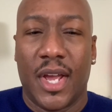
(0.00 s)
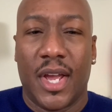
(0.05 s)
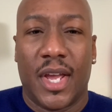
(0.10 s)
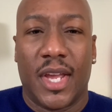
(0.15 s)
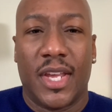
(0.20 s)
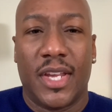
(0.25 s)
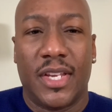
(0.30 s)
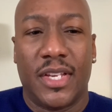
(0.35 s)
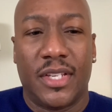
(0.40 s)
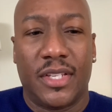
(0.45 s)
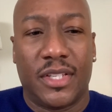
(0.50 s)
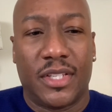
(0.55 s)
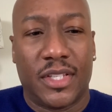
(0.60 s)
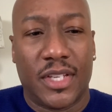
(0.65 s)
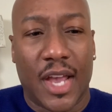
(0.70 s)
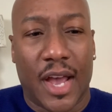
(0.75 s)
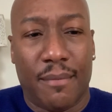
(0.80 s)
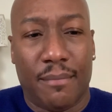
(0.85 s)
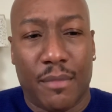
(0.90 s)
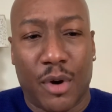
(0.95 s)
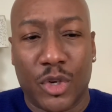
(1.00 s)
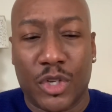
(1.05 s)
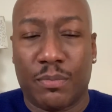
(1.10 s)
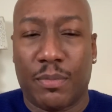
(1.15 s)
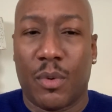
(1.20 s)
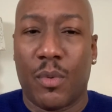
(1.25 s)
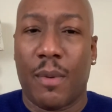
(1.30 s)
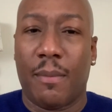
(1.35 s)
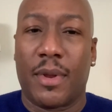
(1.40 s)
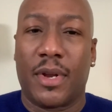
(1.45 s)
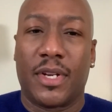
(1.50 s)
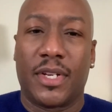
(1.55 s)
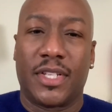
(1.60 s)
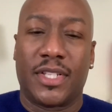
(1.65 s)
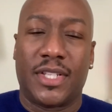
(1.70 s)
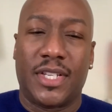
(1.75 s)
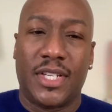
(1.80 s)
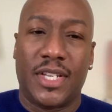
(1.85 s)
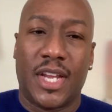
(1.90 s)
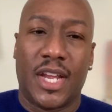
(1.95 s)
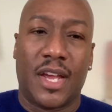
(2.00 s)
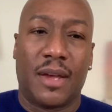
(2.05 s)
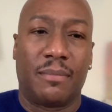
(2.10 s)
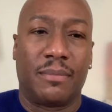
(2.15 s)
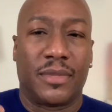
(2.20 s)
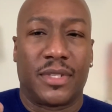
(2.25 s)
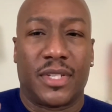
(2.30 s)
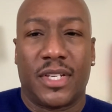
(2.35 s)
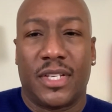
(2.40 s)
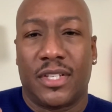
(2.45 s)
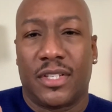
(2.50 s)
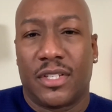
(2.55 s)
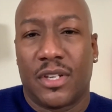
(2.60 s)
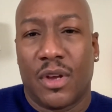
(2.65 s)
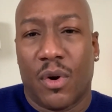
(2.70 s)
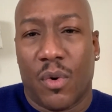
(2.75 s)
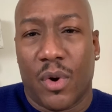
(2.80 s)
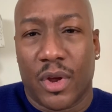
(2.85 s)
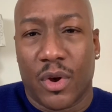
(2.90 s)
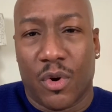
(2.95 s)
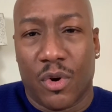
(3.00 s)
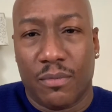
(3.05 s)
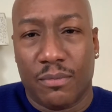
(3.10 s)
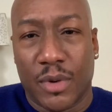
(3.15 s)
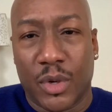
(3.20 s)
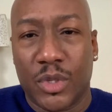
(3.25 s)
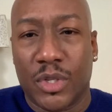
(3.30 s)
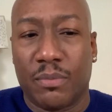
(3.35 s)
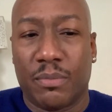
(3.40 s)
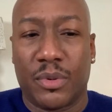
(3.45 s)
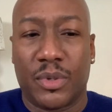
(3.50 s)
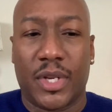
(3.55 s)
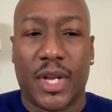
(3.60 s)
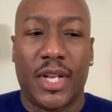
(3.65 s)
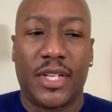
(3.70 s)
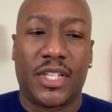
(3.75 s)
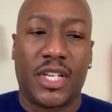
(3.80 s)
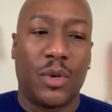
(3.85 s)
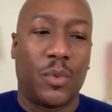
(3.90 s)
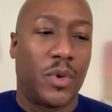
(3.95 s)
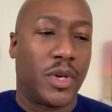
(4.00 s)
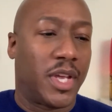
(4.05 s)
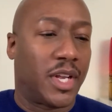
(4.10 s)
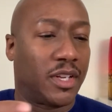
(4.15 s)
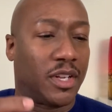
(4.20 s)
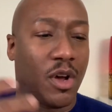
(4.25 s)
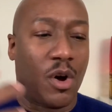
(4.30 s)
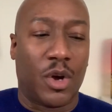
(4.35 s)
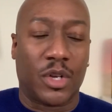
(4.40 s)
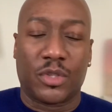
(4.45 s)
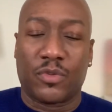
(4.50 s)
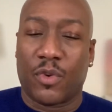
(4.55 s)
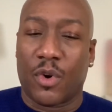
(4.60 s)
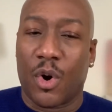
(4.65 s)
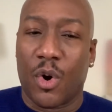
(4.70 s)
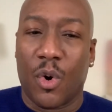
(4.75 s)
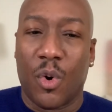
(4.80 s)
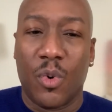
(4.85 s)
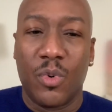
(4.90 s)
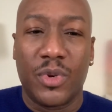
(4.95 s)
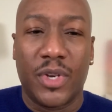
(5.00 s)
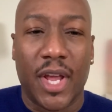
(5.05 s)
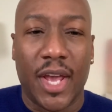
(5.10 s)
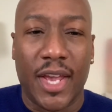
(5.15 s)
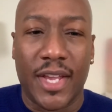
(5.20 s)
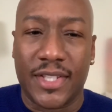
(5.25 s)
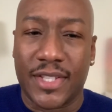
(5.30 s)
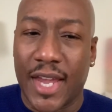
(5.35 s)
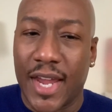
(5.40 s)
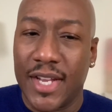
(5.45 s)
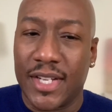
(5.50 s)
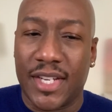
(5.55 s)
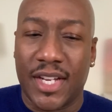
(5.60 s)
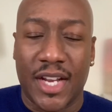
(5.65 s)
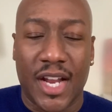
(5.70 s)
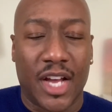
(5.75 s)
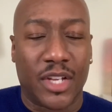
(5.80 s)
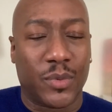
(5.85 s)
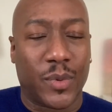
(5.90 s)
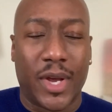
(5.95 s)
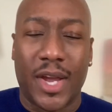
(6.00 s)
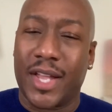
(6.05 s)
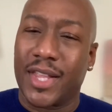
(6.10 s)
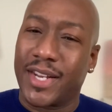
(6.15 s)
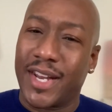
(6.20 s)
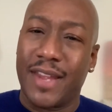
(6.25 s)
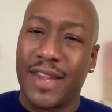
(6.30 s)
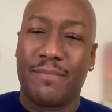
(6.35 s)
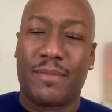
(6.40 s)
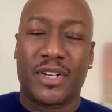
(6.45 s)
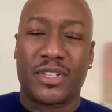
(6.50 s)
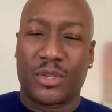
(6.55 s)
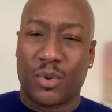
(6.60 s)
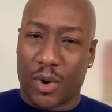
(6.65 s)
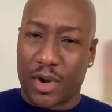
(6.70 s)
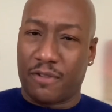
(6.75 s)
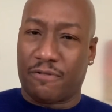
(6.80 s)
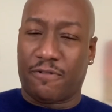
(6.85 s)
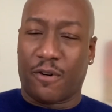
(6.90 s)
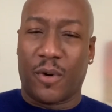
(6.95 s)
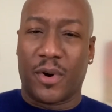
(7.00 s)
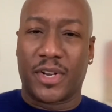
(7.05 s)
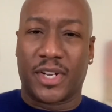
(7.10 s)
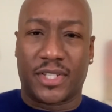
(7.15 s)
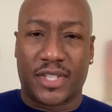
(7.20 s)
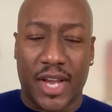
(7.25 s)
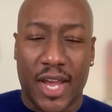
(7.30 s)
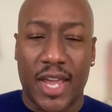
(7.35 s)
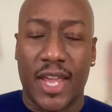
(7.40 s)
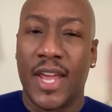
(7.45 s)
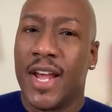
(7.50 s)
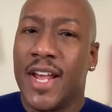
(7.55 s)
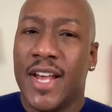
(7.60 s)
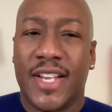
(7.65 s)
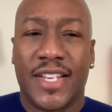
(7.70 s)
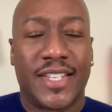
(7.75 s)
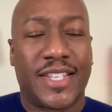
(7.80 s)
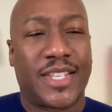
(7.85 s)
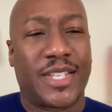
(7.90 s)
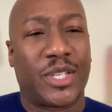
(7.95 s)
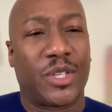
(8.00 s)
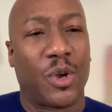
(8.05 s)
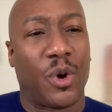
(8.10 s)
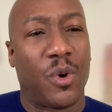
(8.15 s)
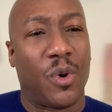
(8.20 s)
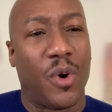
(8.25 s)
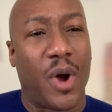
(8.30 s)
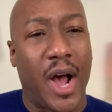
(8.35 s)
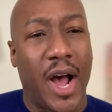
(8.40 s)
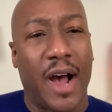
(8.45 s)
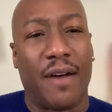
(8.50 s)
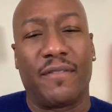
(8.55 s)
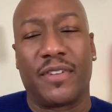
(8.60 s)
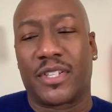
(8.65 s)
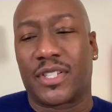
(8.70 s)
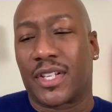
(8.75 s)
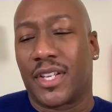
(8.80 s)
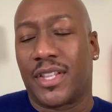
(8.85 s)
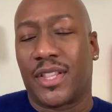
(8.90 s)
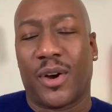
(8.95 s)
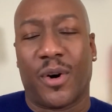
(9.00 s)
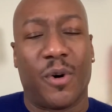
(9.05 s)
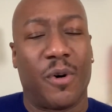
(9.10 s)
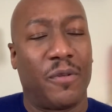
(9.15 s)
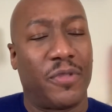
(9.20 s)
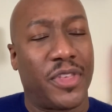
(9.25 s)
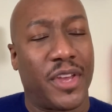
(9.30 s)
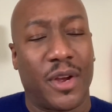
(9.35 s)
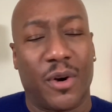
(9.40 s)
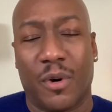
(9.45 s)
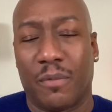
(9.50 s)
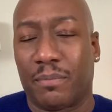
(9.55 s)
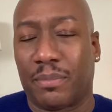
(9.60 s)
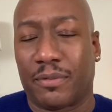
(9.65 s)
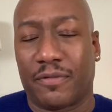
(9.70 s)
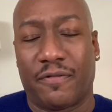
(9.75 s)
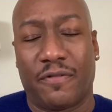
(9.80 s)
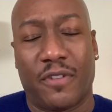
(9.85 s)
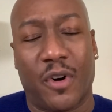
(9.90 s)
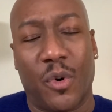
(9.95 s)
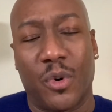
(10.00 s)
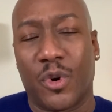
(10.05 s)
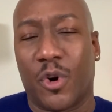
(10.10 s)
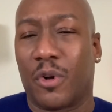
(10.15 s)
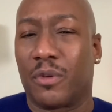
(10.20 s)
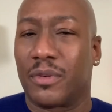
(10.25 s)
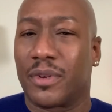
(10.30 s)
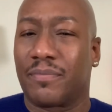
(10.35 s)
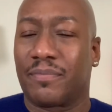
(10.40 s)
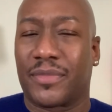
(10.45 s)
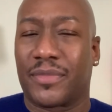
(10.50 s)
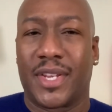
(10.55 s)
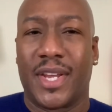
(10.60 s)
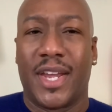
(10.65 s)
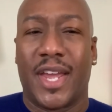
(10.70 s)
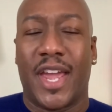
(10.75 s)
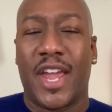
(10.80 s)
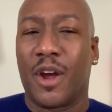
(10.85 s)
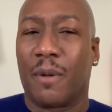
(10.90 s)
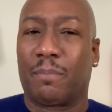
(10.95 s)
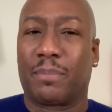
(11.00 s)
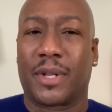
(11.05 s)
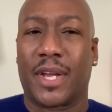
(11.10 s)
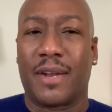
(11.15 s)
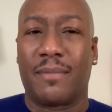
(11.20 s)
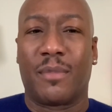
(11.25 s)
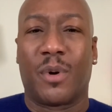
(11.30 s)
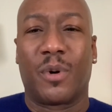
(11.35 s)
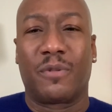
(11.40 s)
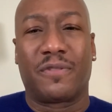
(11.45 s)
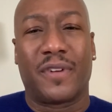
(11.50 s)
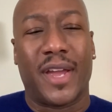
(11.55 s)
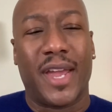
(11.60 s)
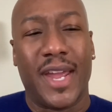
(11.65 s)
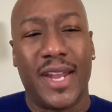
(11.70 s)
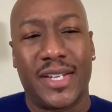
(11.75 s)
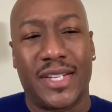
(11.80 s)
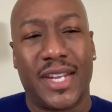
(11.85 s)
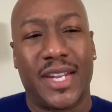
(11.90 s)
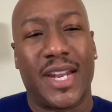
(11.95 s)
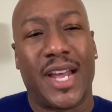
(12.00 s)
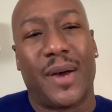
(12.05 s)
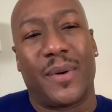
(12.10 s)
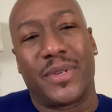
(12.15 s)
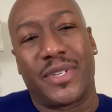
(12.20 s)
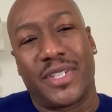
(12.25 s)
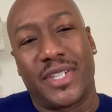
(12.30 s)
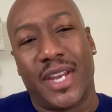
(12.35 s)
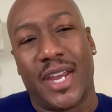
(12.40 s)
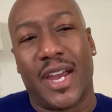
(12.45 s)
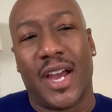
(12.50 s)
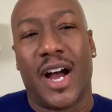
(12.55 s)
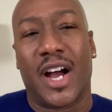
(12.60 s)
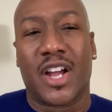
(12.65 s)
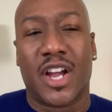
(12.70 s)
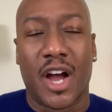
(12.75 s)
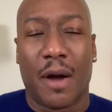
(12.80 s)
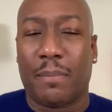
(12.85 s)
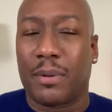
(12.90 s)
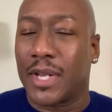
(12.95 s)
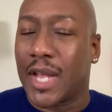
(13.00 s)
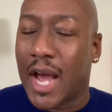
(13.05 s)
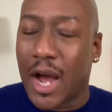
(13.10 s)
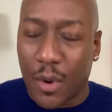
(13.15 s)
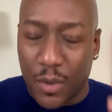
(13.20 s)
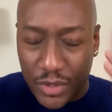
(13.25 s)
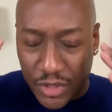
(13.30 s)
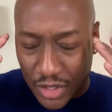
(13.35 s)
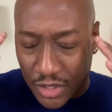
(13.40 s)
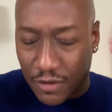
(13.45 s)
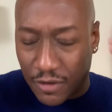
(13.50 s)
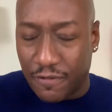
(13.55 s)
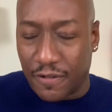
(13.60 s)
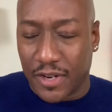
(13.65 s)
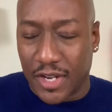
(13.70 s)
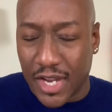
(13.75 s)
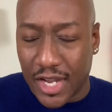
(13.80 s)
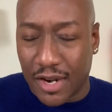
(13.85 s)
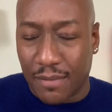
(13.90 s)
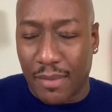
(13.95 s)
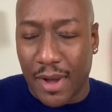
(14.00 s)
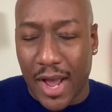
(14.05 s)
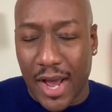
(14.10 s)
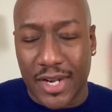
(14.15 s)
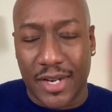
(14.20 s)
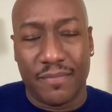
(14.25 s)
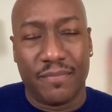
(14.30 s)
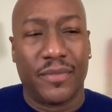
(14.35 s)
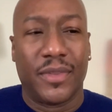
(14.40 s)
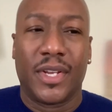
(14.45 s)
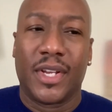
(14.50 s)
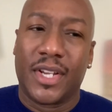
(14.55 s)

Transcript: He's got multiple women in his DMs. He's going on multiple dates. He will get lost for whole days, 18 hours. Well, hell, it ain't but 24 in a day. So obviously the whole thing on phone on airplane mode for 18 hours. Yeah, a couple hours and you forget about it.